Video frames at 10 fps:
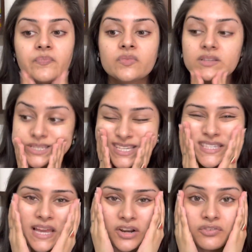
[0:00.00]
This
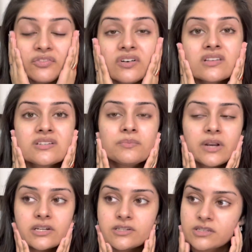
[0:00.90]
is kind of a first
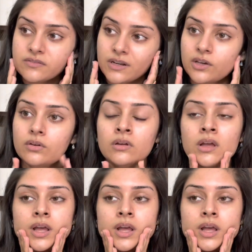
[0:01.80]
impressions video.